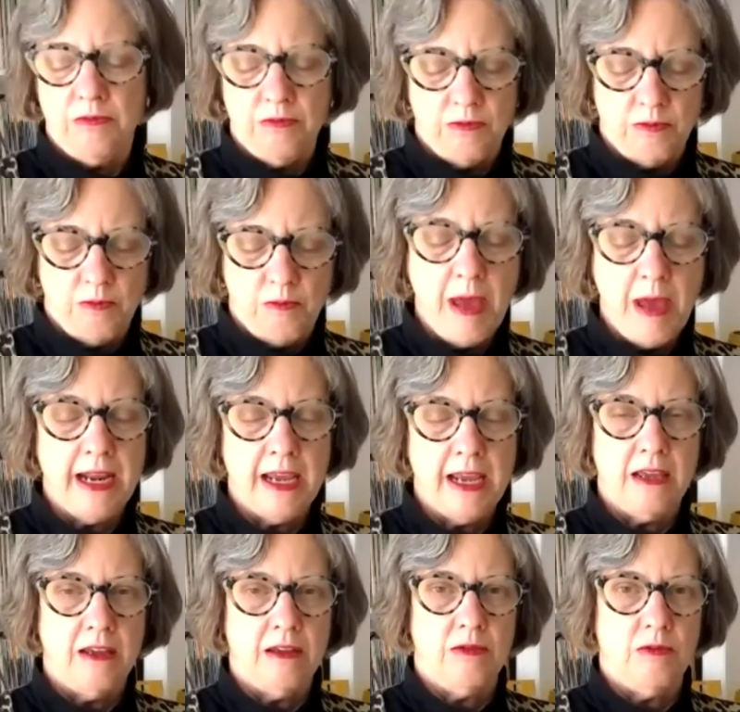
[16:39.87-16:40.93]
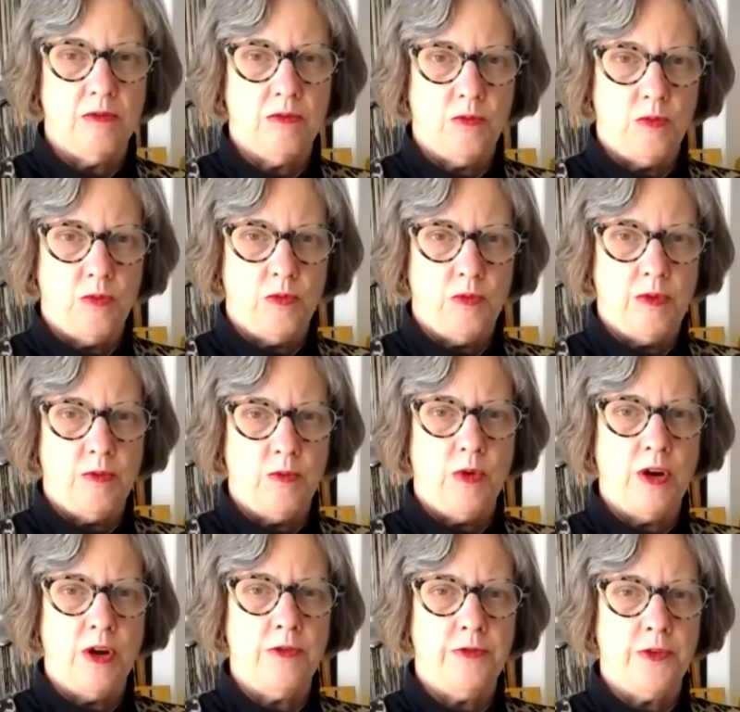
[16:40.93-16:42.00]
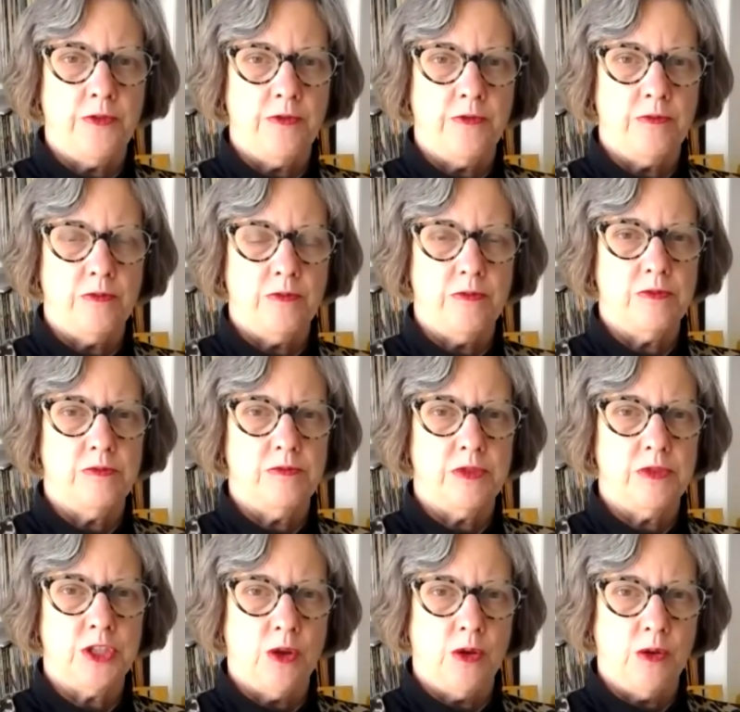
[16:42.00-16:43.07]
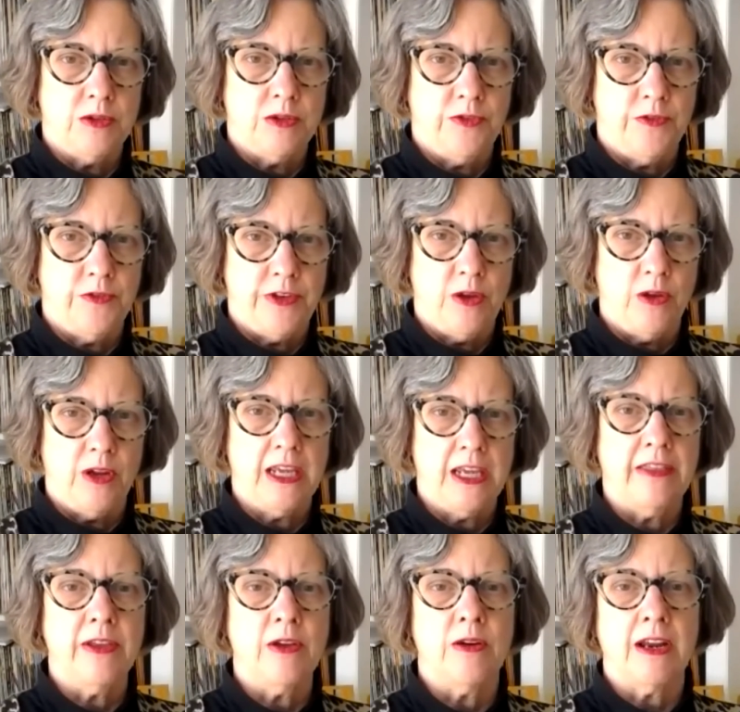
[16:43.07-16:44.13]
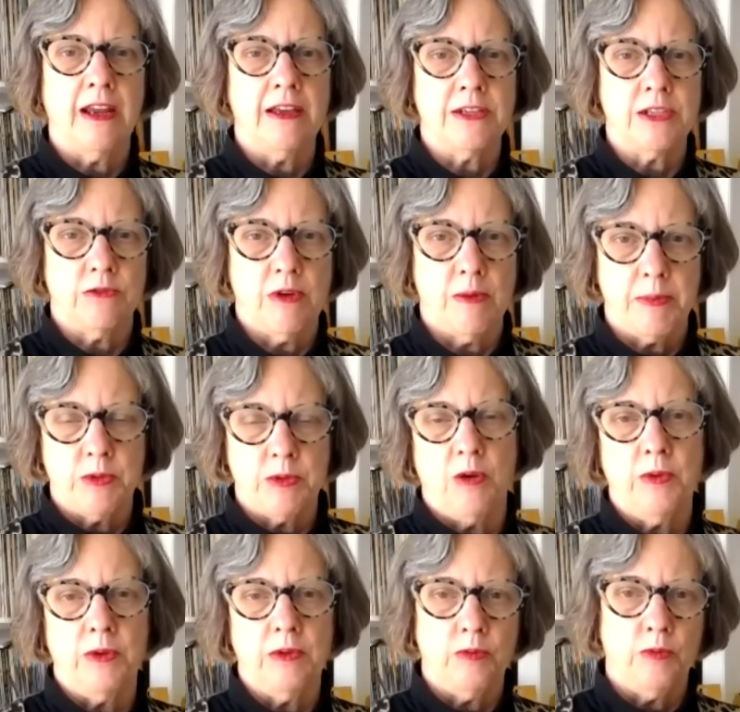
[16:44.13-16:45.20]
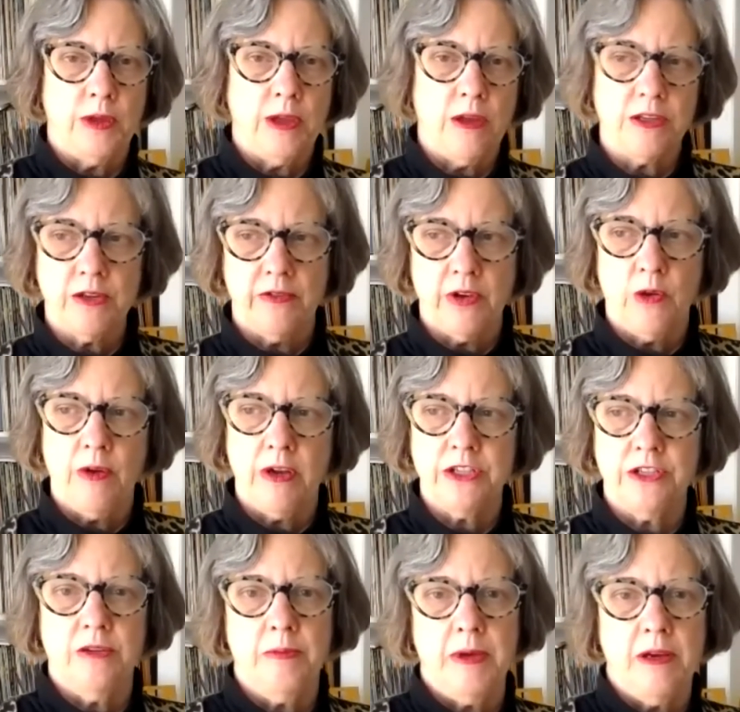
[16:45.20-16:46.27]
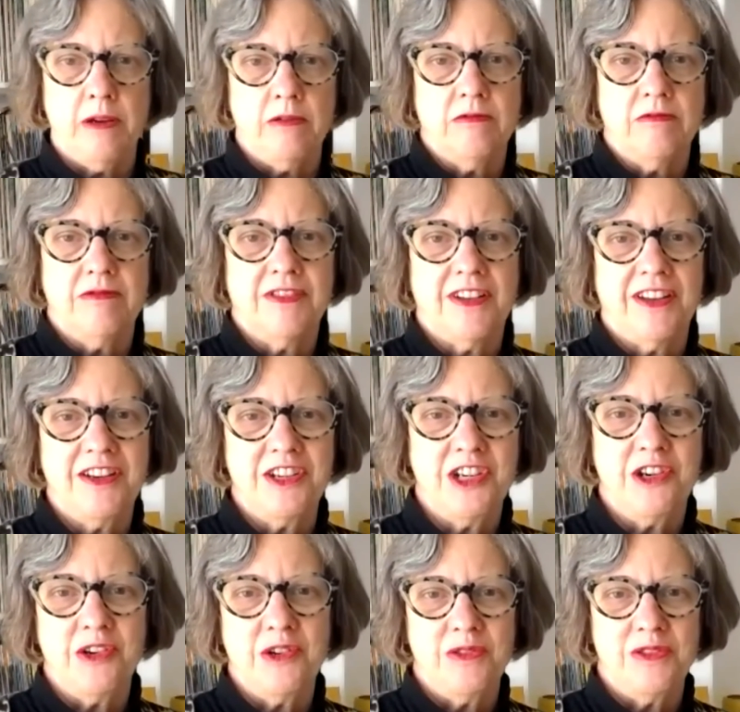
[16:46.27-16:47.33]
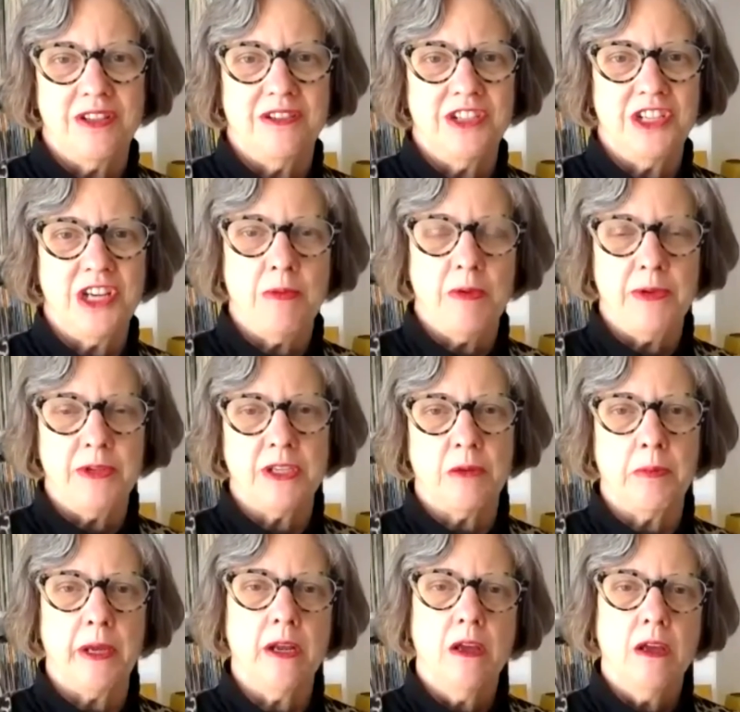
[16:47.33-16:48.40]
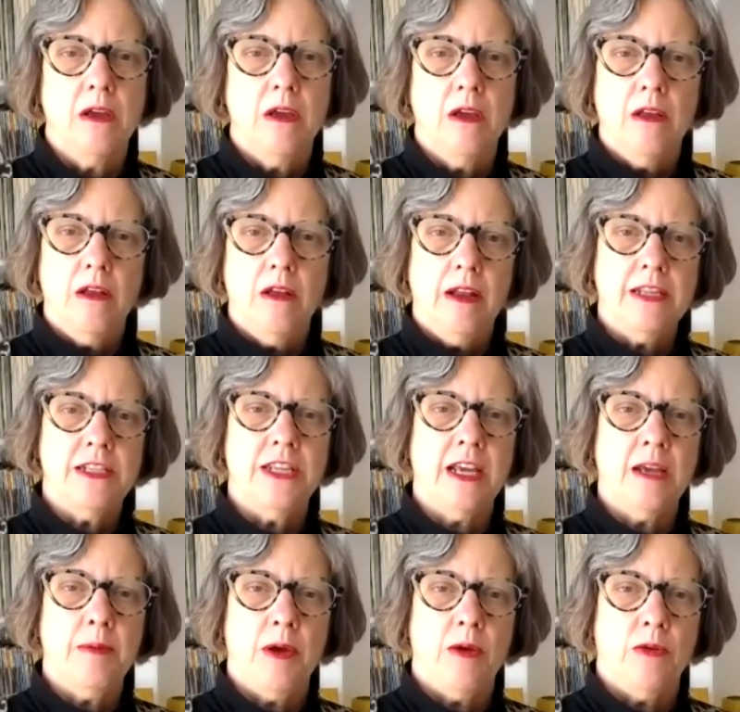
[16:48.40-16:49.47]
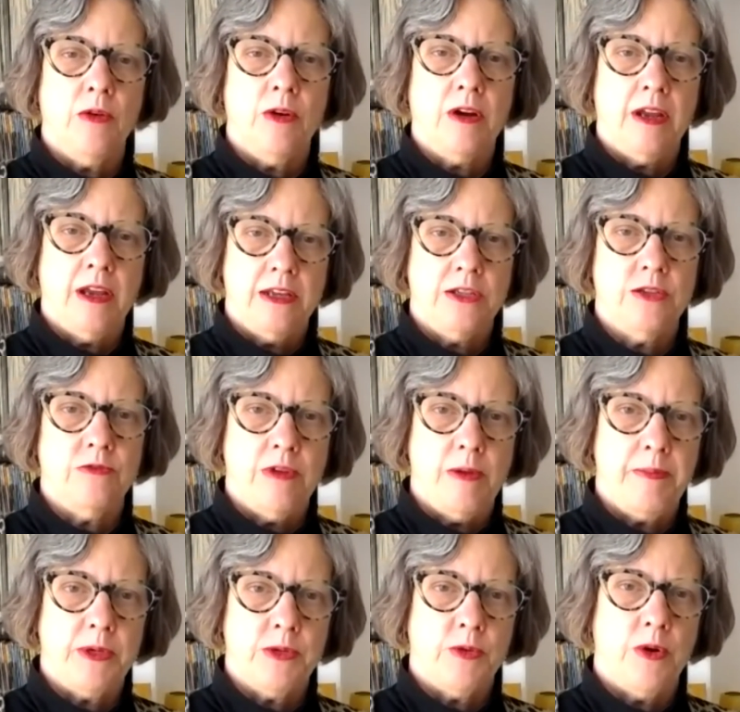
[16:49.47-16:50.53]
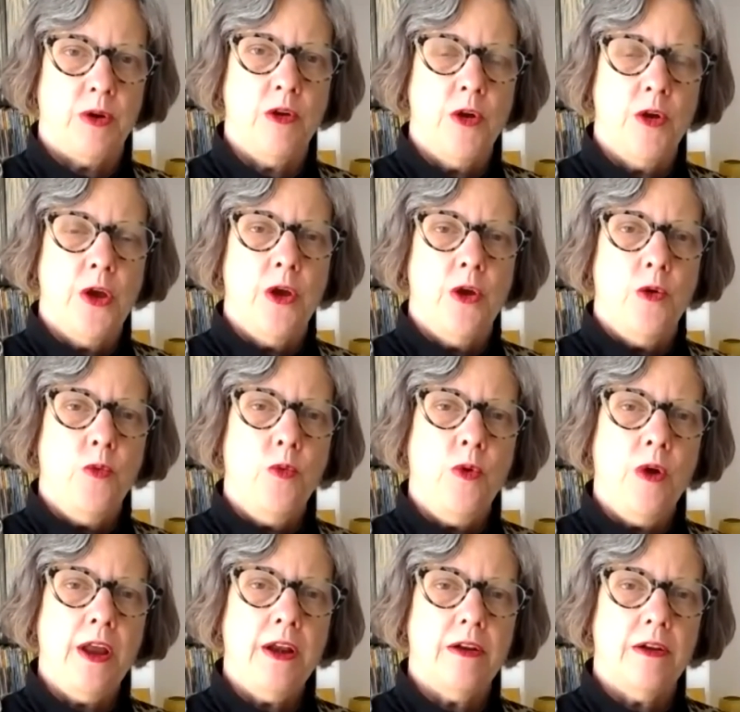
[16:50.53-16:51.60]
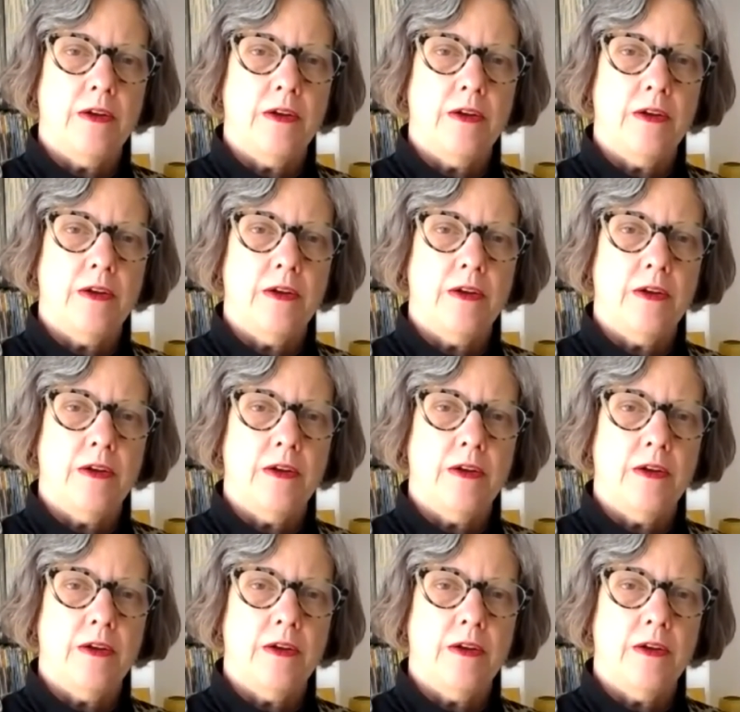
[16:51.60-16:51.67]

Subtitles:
many wonderful solos for viola in the orchestral repertoire. Well, we also have a question about concertos and chamber music, but let's think about orchestral repertoire. What,